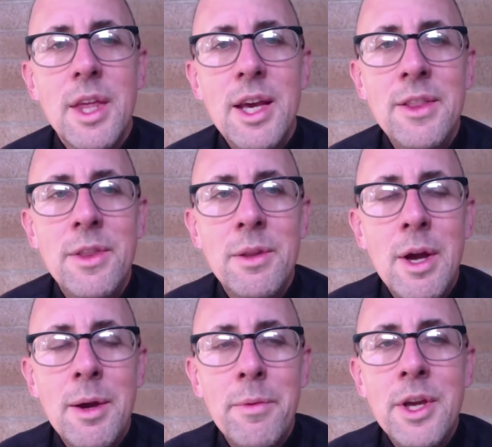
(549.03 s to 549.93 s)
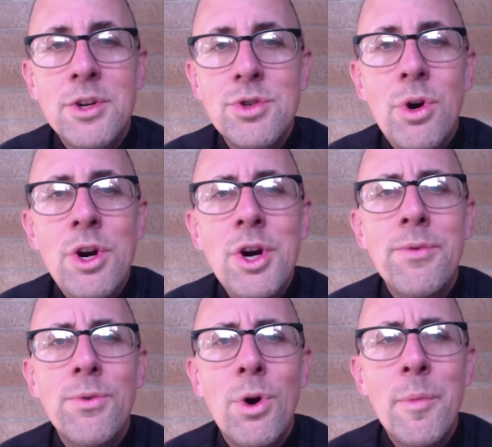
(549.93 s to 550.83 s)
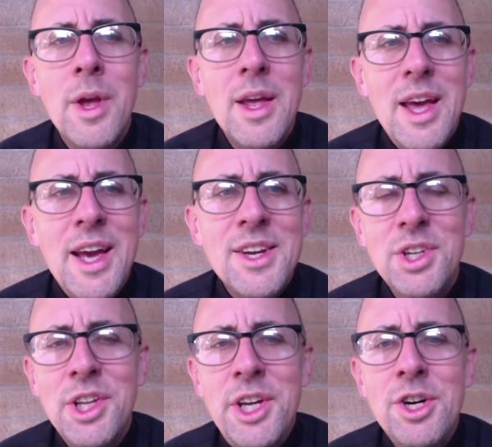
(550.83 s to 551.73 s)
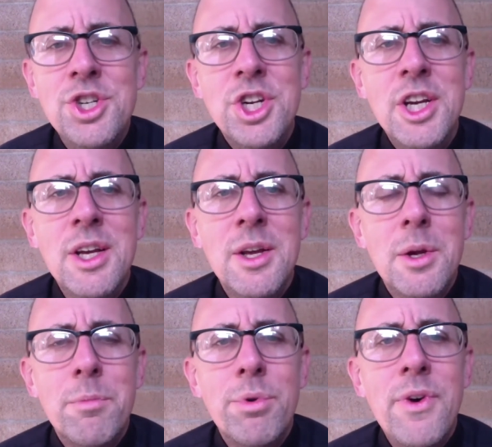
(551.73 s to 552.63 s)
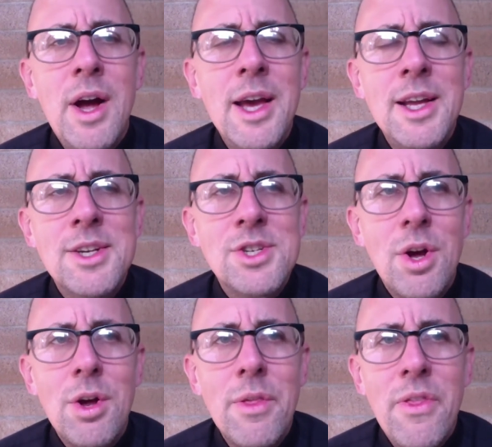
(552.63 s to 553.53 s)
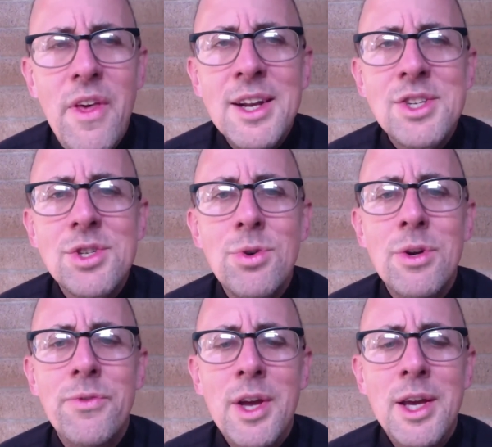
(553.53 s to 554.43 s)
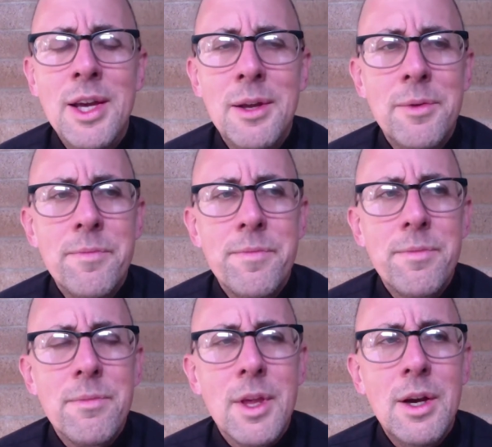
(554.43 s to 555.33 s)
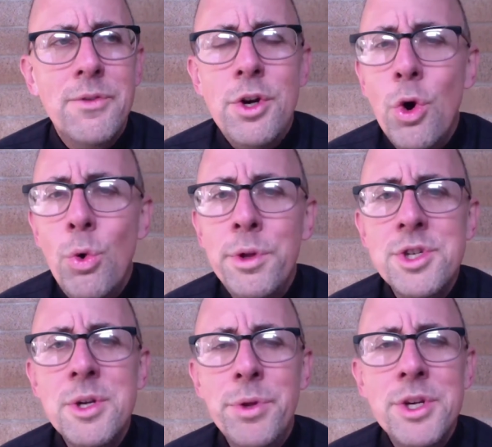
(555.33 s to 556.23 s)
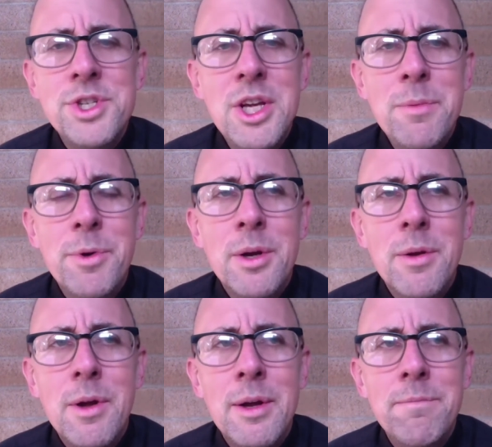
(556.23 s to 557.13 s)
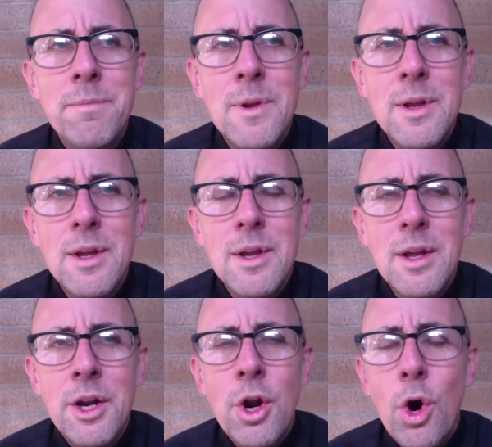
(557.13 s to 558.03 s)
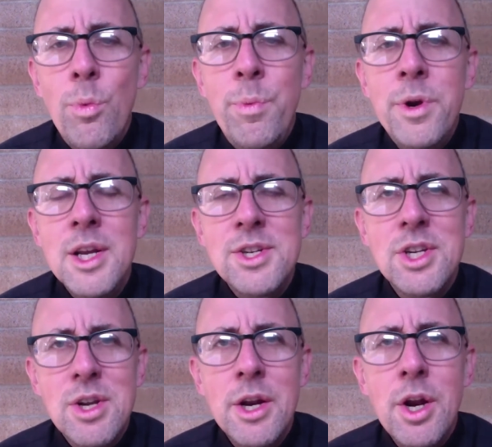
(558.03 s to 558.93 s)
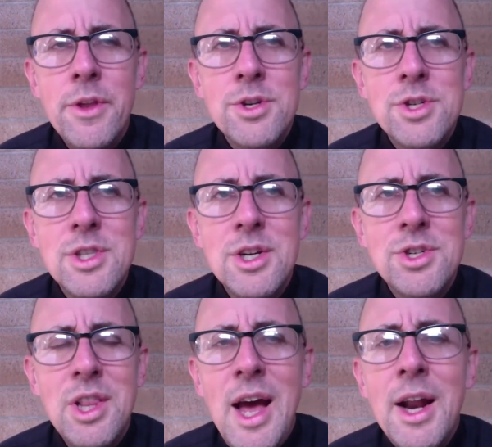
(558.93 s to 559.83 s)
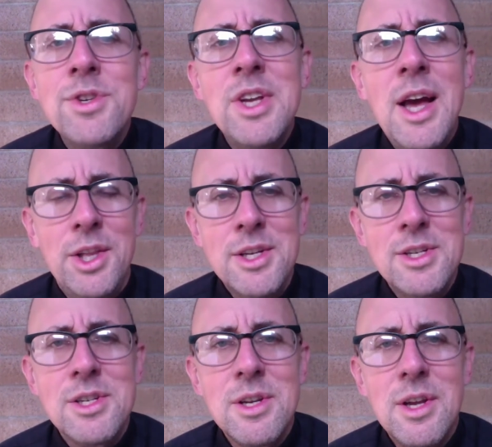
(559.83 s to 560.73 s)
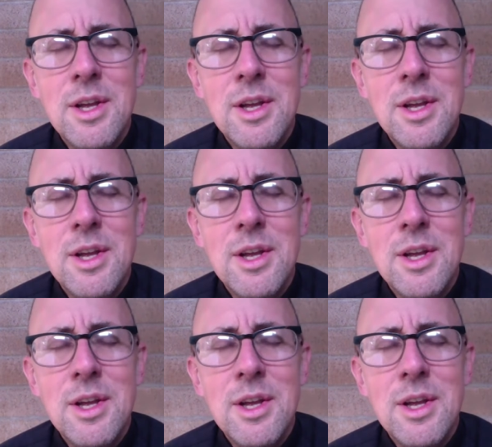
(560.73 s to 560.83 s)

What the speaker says: And the extraordinary form as a liturgy provides that sort of a noble simplicity, but an openness. There's a lot of silence.